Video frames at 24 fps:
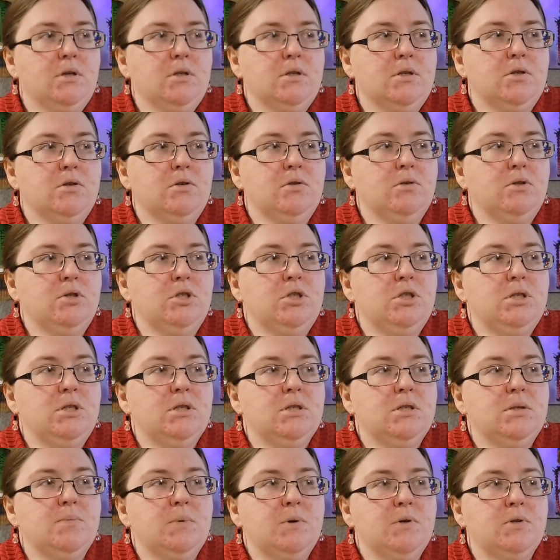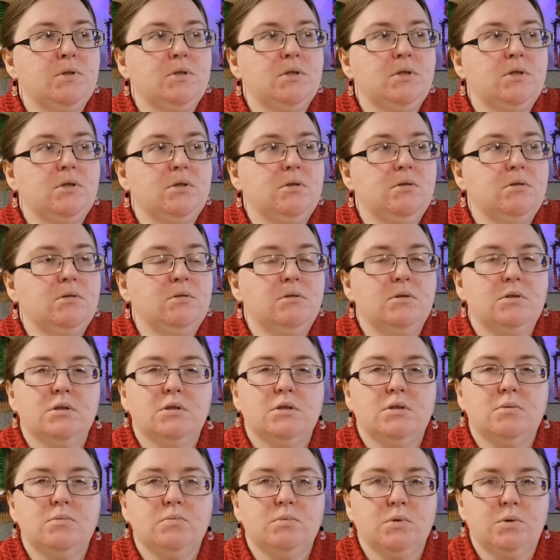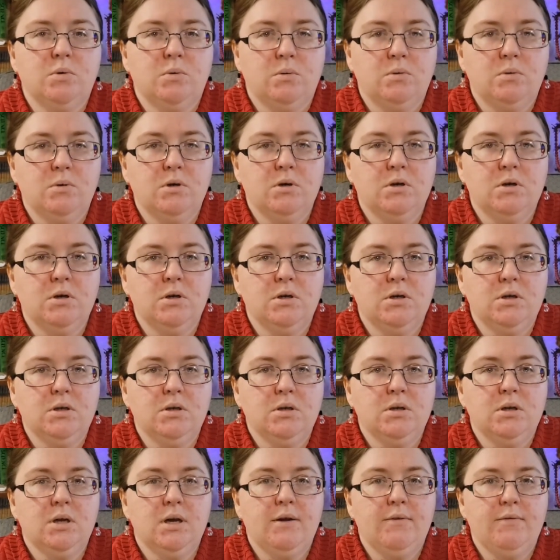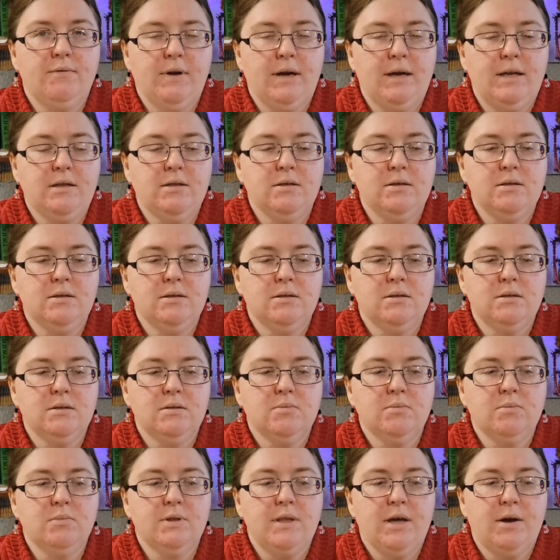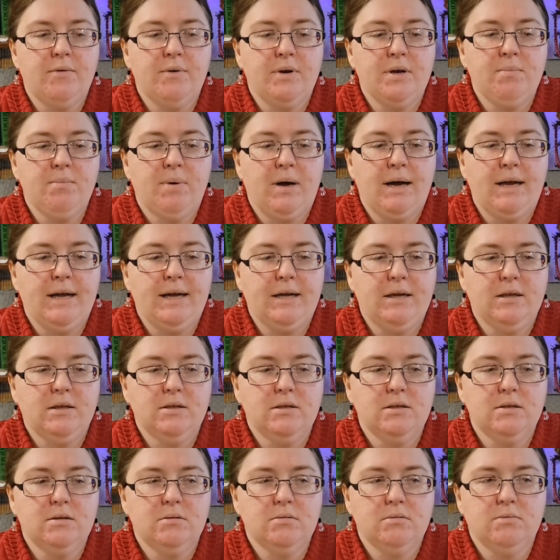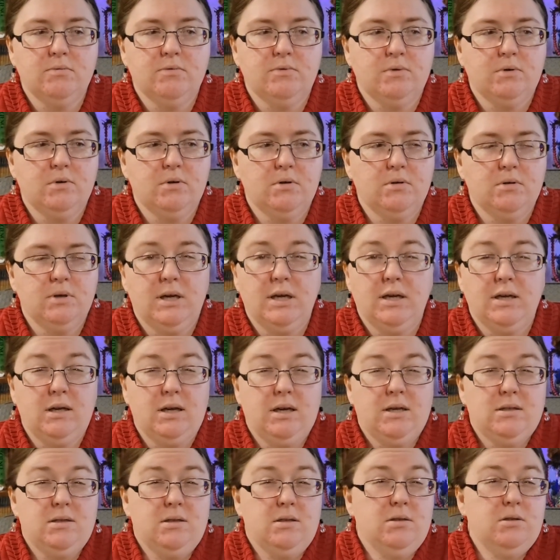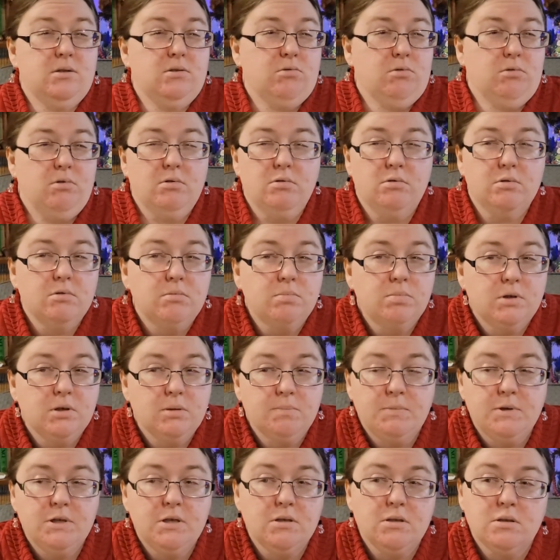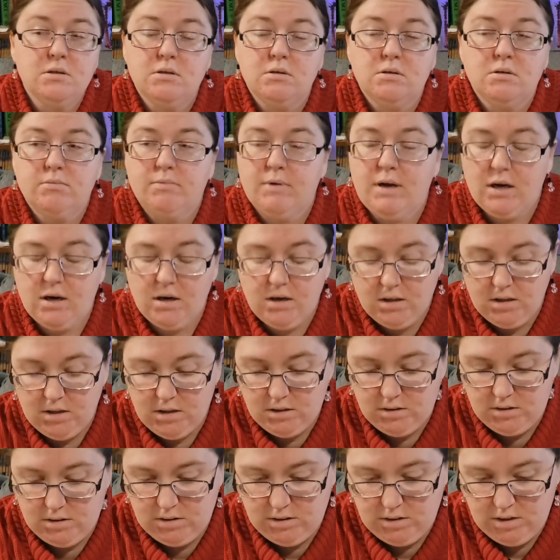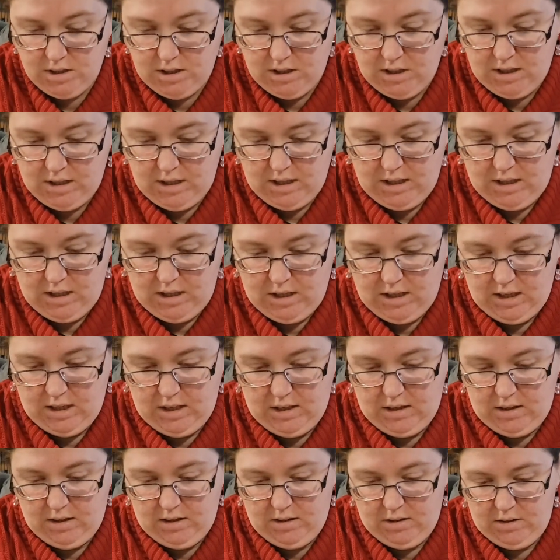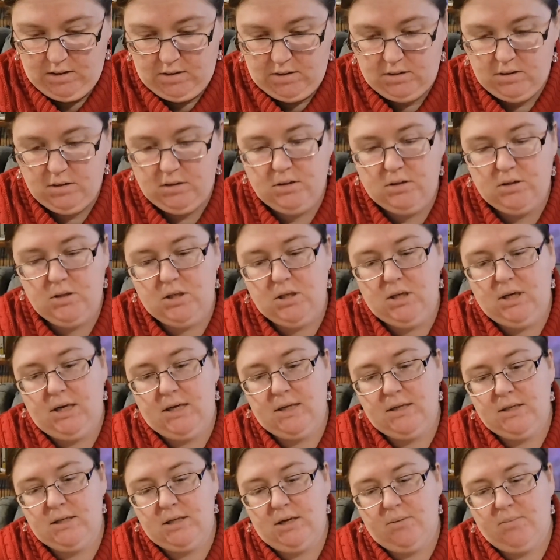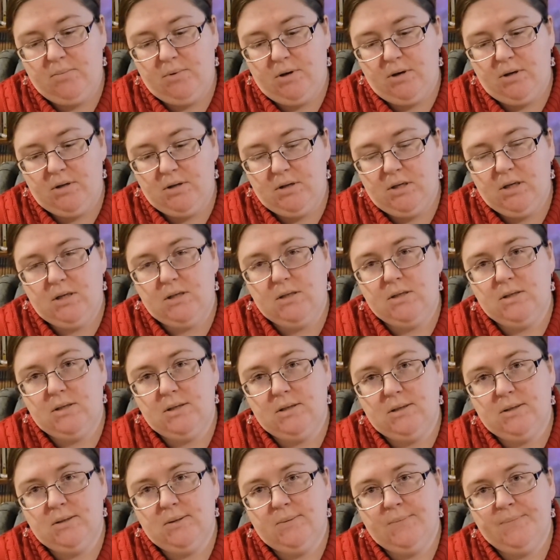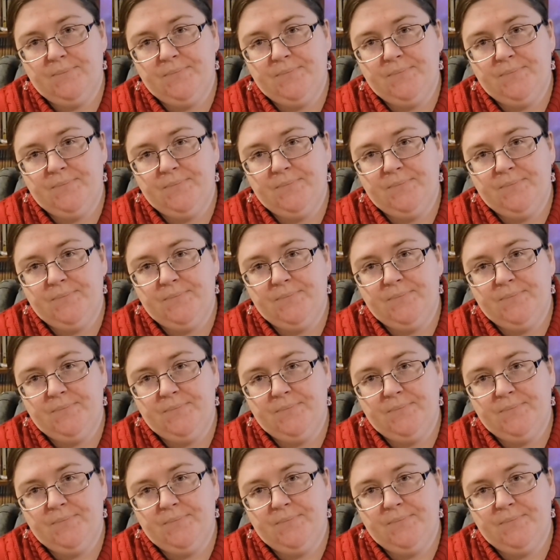so she is supposed to just record events without any bias for, I guess, historical purpose or records. And she ends up on this